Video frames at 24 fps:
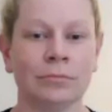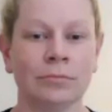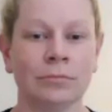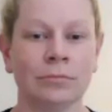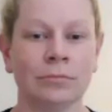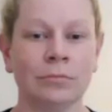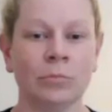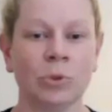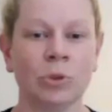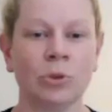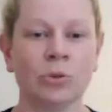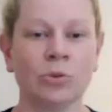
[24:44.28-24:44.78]

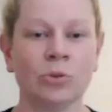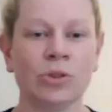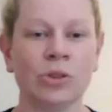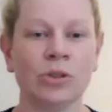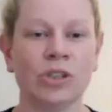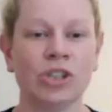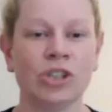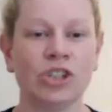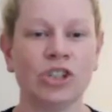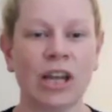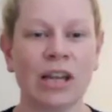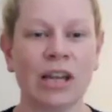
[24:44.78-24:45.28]
but also
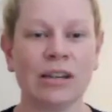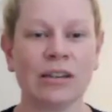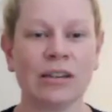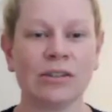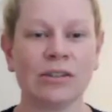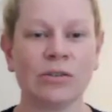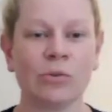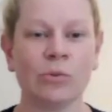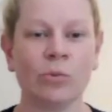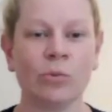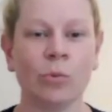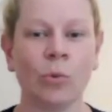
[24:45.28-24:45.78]
the
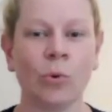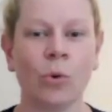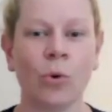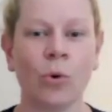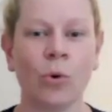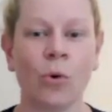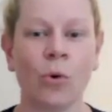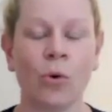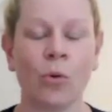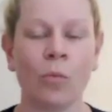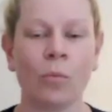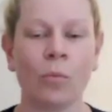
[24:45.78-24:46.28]
gentle
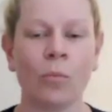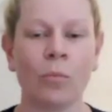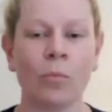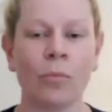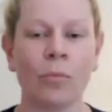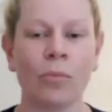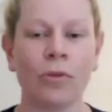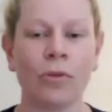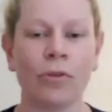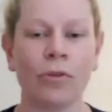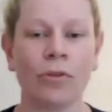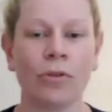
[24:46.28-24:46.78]
warmth
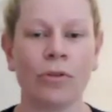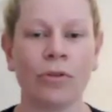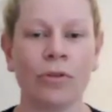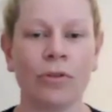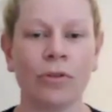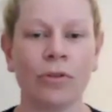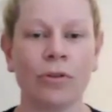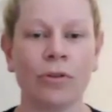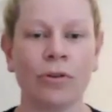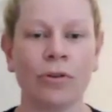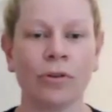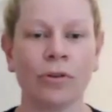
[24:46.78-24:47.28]

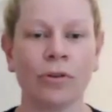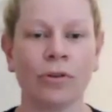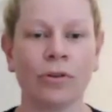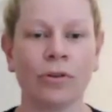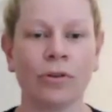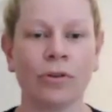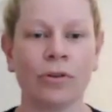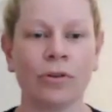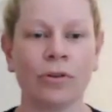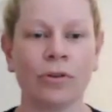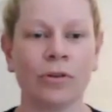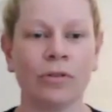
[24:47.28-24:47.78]

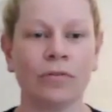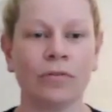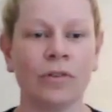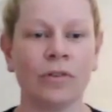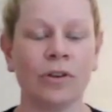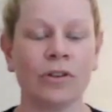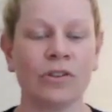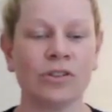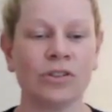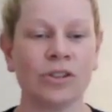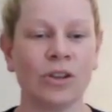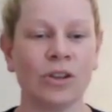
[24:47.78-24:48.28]
of
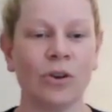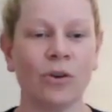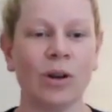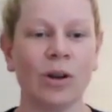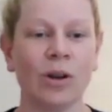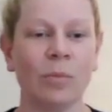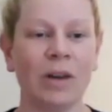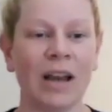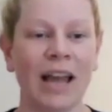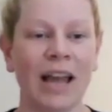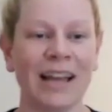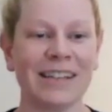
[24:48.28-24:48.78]
our solar
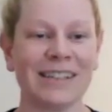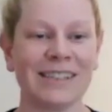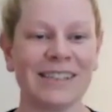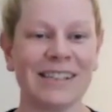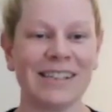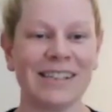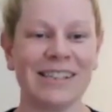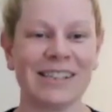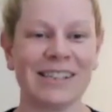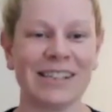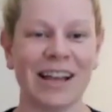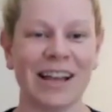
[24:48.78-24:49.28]

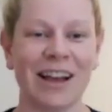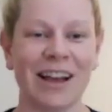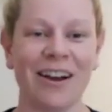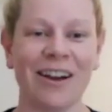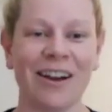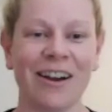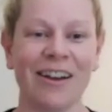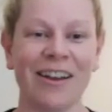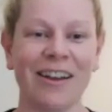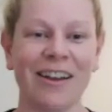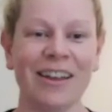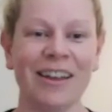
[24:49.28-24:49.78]
plexus,
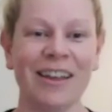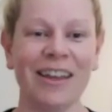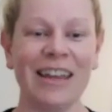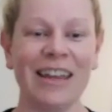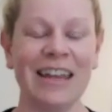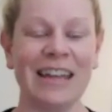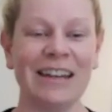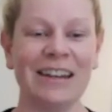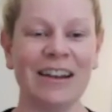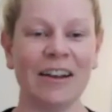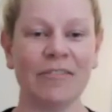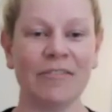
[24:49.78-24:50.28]
our
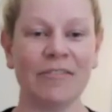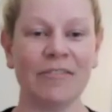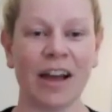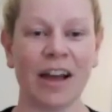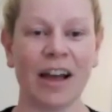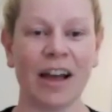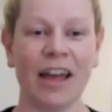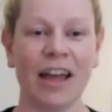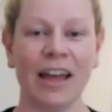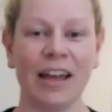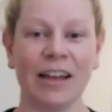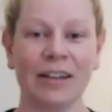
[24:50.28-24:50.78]
inner
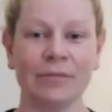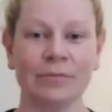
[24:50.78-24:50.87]
fire.